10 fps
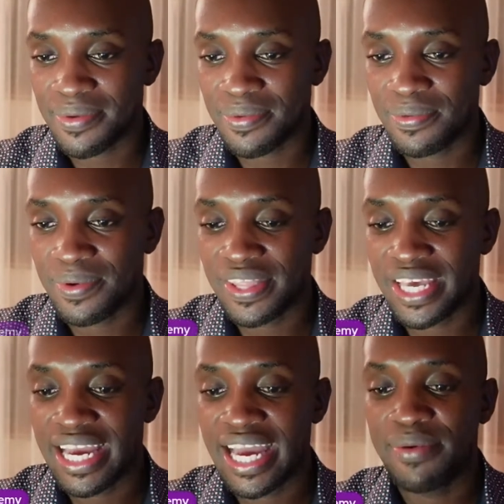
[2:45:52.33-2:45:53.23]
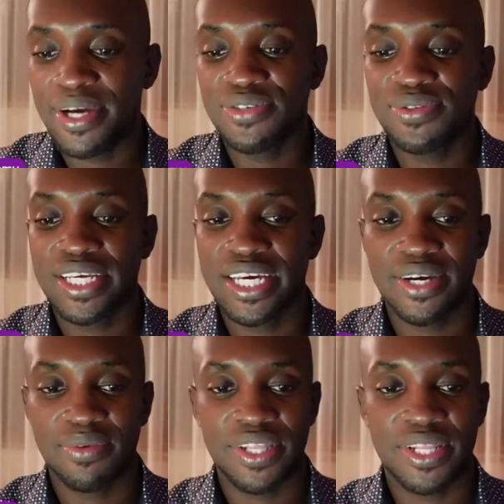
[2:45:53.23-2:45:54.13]
when the guy went to
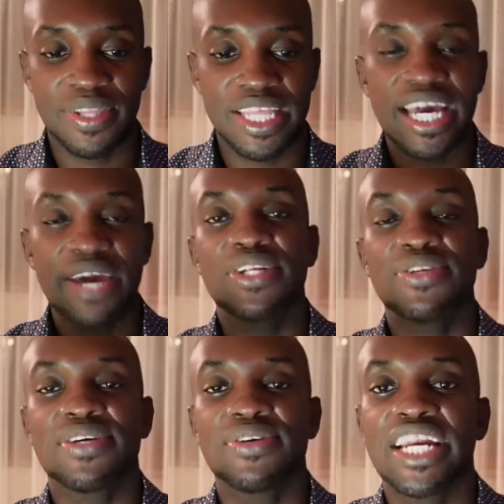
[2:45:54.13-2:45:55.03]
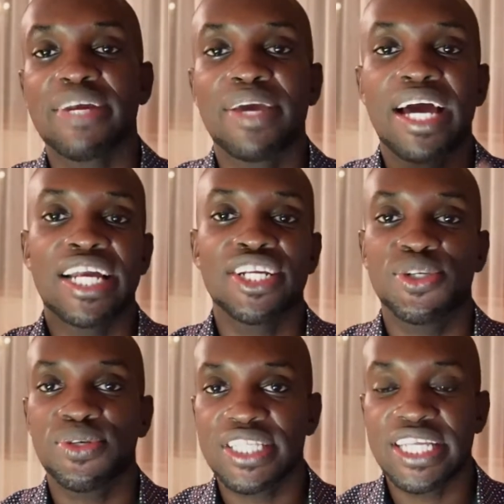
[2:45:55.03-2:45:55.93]
when the guy went to Saudi Arabia and
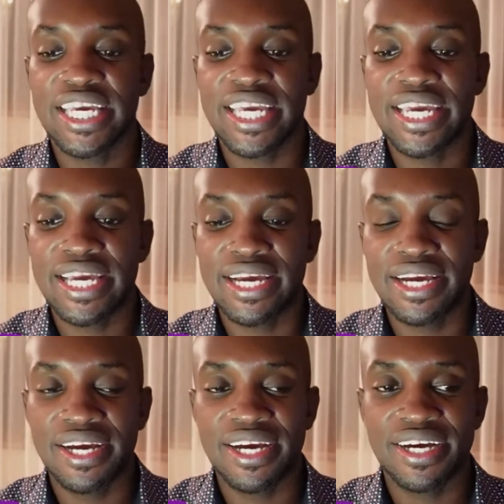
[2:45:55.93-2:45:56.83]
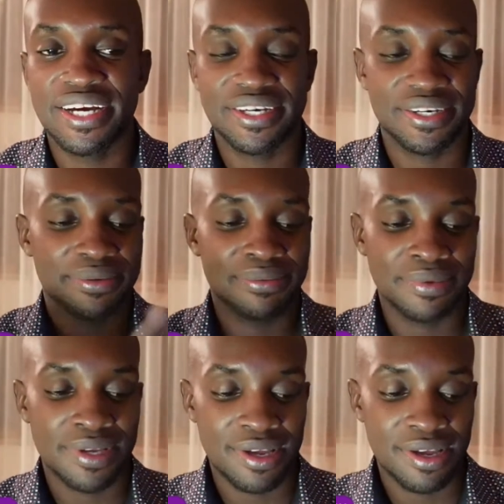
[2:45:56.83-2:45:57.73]
taught the king
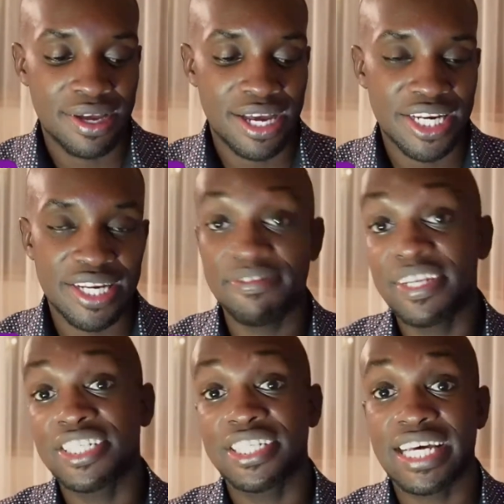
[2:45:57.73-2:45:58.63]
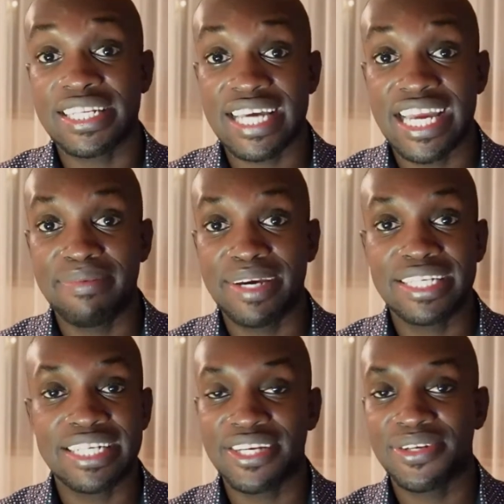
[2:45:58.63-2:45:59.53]
and finished the assignment, and